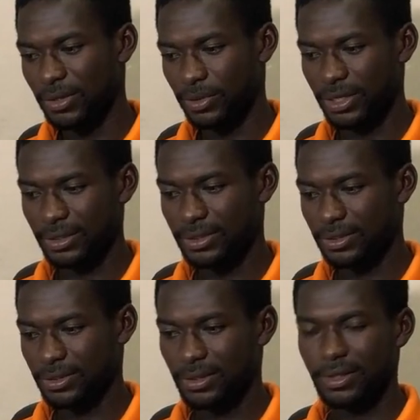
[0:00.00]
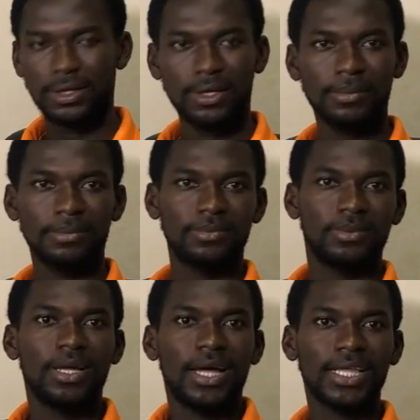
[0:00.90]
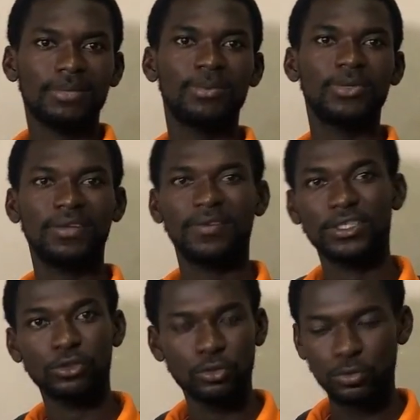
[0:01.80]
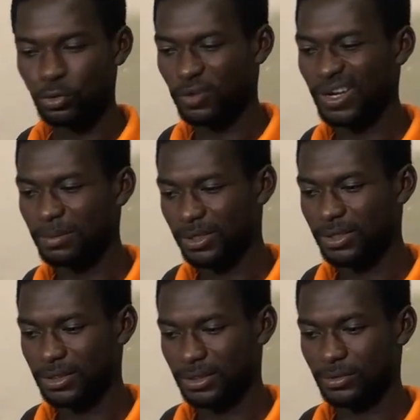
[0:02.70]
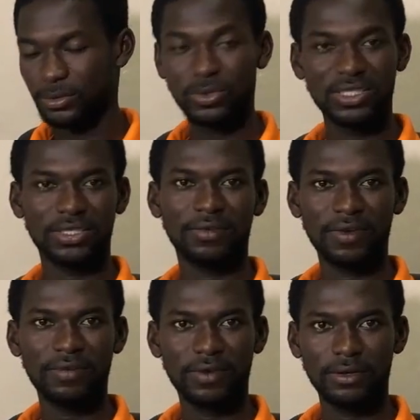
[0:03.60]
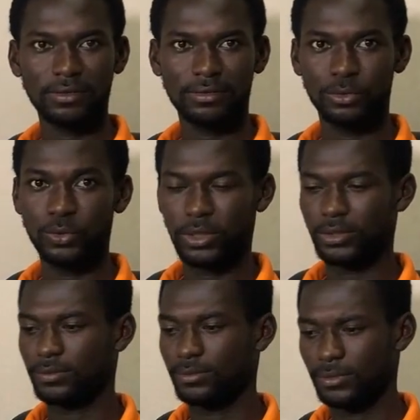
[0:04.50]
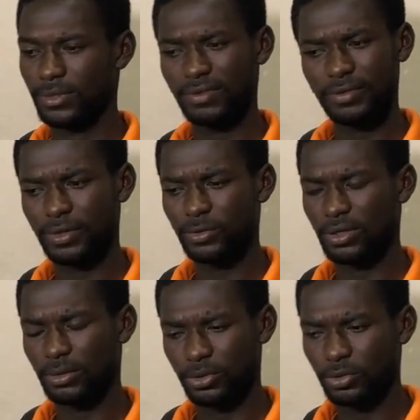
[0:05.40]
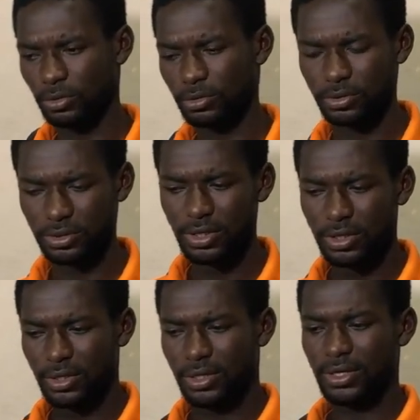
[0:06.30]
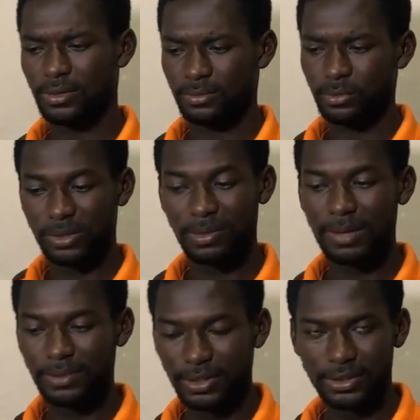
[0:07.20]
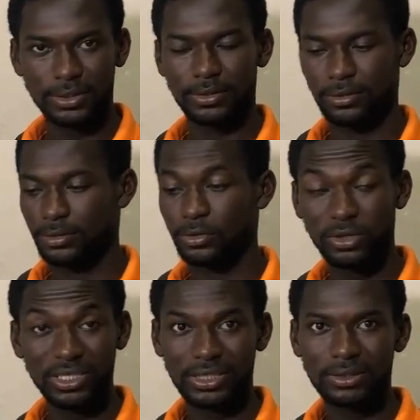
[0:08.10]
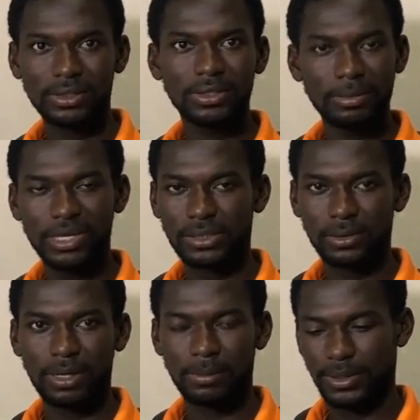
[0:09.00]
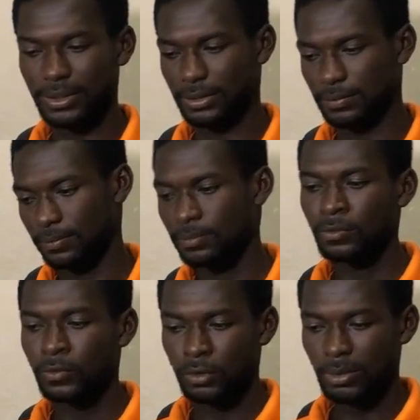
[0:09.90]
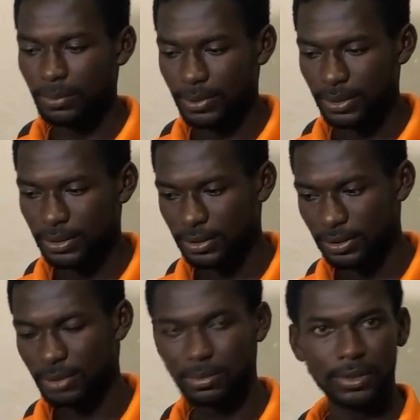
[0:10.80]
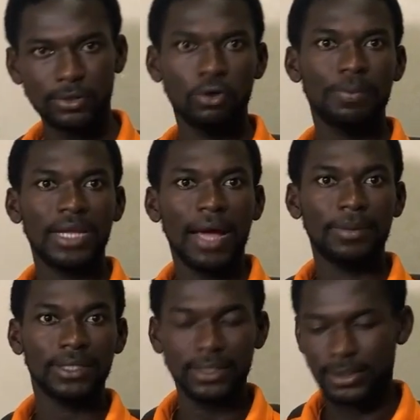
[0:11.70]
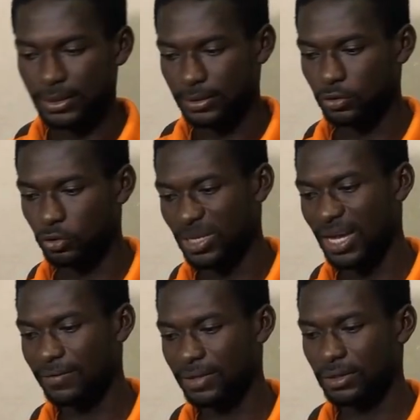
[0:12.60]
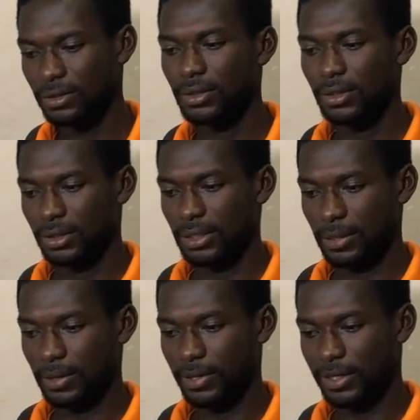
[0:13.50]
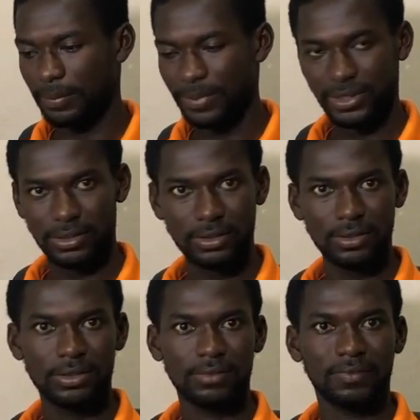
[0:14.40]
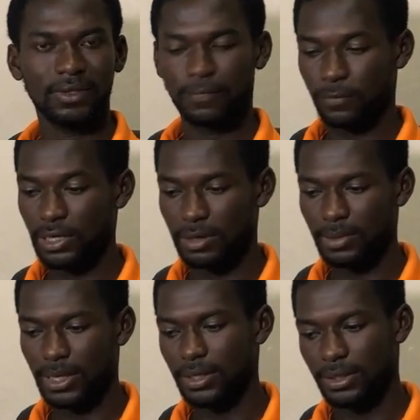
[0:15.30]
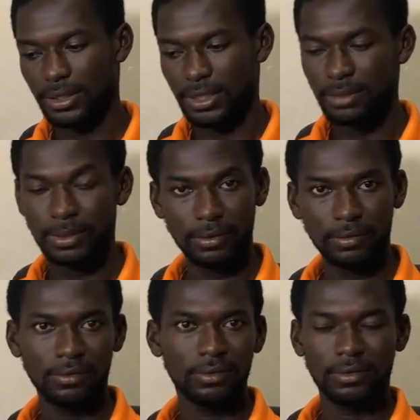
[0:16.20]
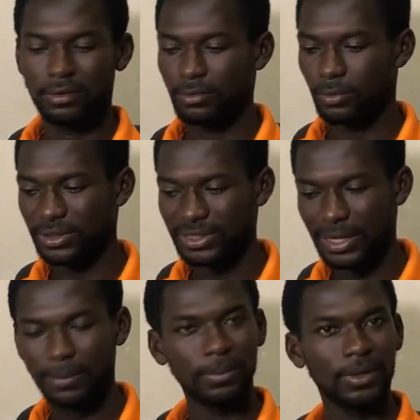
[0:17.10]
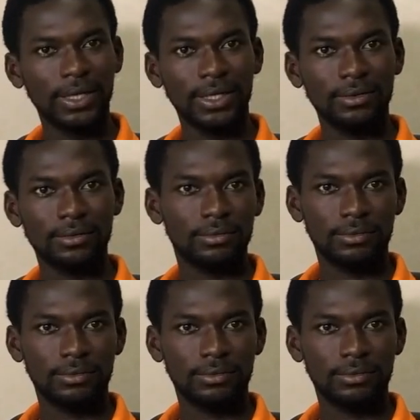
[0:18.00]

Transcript: with that I came up with a version 2 of an application, which is a very good one. A very good one, I'm sure. Because with my application, so this is, let me explain my application. With my application, even though you open the application, you'll be having the person's phone number, email, WhatsApp, and then